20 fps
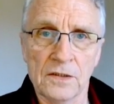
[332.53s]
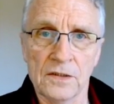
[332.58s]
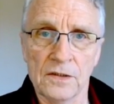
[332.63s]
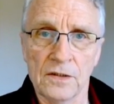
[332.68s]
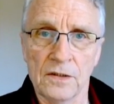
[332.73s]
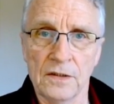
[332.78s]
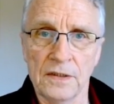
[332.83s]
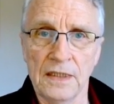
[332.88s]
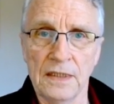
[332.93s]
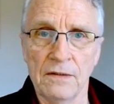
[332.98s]

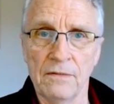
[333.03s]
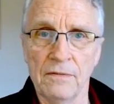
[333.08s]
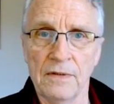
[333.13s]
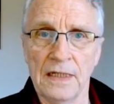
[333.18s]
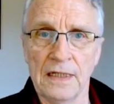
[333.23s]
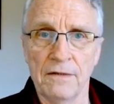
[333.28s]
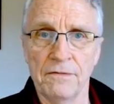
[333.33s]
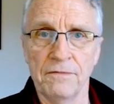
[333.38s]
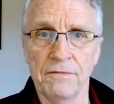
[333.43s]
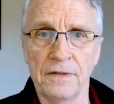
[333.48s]
So here
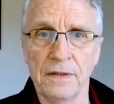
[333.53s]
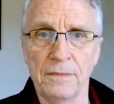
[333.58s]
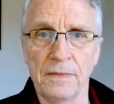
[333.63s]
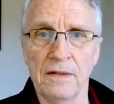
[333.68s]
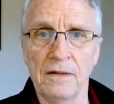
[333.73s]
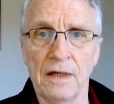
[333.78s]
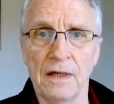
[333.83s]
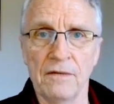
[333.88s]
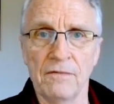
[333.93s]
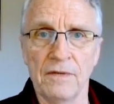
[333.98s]
we have
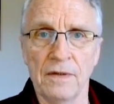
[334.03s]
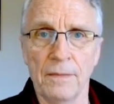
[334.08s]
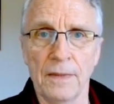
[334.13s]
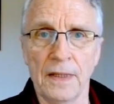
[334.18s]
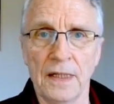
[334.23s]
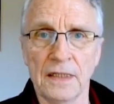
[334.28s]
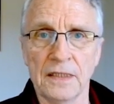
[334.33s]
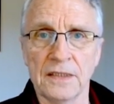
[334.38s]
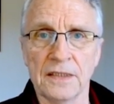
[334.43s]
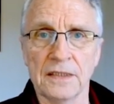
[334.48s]
vmin and
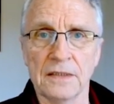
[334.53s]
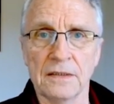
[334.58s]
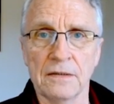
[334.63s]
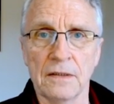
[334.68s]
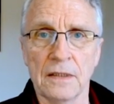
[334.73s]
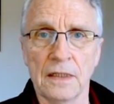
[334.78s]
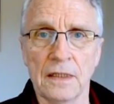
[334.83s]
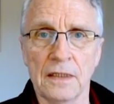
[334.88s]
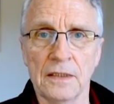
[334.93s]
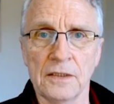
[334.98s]

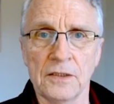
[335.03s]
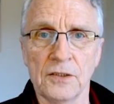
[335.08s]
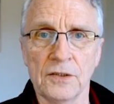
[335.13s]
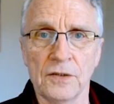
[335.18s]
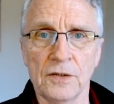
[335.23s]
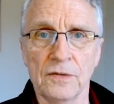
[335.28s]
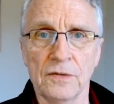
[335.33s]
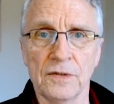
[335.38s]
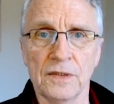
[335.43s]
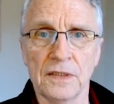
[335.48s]
vmax. I
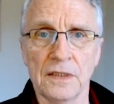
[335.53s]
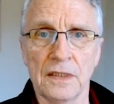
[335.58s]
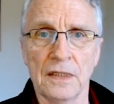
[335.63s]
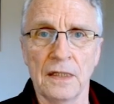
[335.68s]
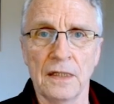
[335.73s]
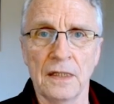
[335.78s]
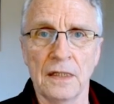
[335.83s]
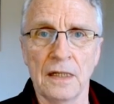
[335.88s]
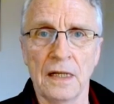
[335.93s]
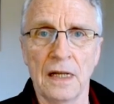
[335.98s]
choose
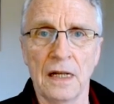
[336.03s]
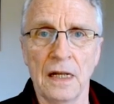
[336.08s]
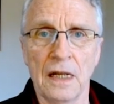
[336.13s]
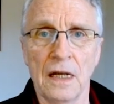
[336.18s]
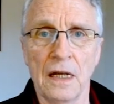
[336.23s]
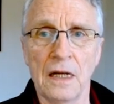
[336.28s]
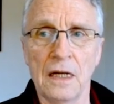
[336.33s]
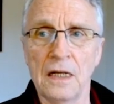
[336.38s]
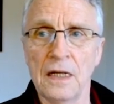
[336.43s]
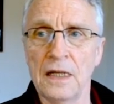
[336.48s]
a
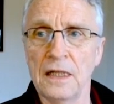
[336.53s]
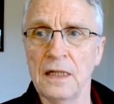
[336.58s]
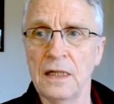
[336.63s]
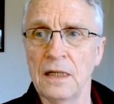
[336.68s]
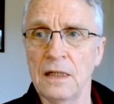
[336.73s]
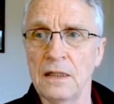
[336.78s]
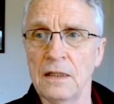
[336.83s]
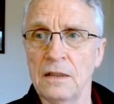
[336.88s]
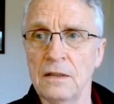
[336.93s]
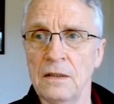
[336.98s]

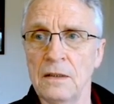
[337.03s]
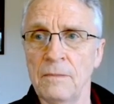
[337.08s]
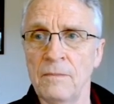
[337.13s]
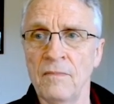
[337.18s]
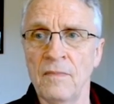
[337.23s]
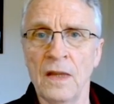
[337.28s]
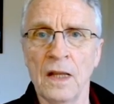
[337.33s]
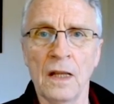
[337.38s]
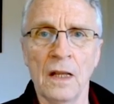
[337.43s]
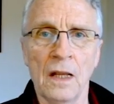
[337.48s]
linear
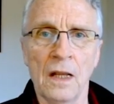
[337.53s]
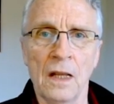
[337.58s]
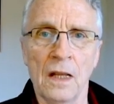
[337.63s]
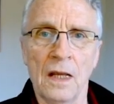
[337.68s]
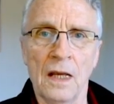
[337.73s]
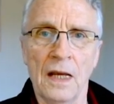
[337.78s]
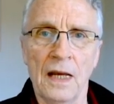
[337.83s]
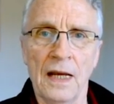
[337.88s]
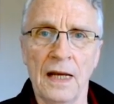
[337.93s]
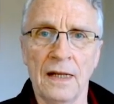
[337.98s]
norm.
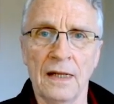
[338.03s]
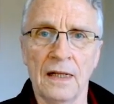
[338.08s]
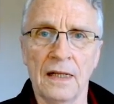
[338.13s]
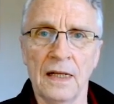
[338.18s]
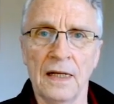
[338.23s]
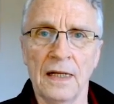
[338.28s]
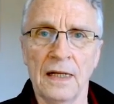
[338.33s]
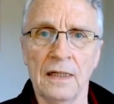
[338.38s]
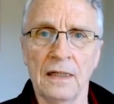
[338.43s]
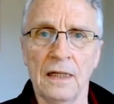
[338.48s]
And
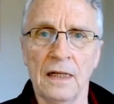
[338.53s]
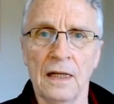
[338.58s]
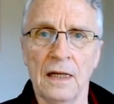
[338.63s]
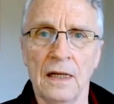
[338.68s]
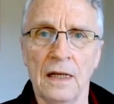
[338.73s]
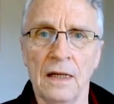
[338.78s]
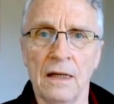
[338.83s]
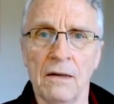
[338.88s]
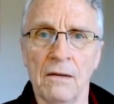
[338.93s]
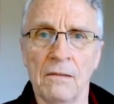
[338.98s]
then
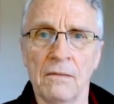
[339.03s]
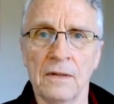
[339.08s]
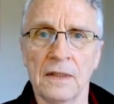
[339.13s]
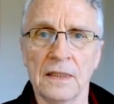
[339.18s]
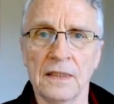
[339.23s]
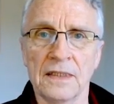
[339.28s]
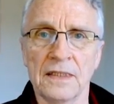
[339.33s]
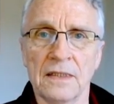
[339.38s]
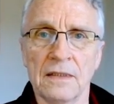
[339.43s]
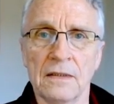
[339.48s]
we
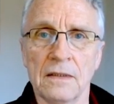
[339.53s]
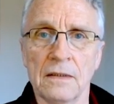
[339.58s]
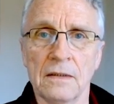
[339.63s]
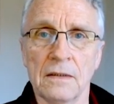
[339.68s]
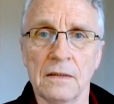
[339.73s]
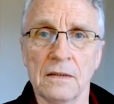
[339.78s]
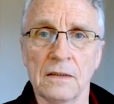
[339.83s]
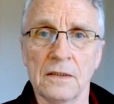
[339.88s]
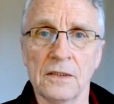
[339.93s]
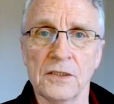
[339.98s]
can
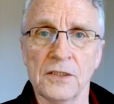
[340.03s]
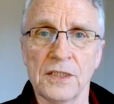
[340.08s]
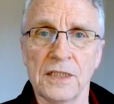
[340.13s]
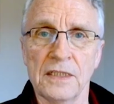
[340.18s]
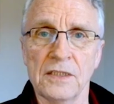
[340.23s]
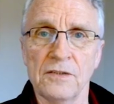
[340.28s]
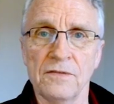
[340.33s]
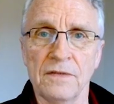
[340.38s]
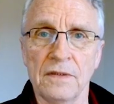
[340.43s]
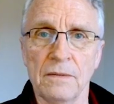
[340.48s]

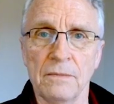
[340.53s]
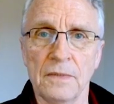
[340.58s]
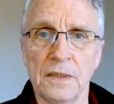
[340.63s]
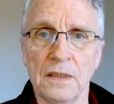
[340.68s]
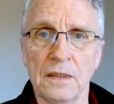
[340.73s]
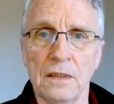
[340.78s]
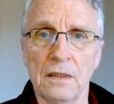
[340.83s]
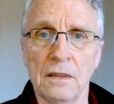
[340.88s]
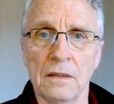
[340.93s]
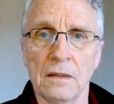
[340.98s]
change
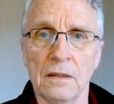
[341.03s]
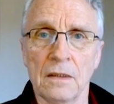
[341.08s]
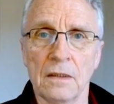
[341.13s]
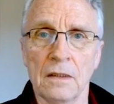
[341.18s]
vmin.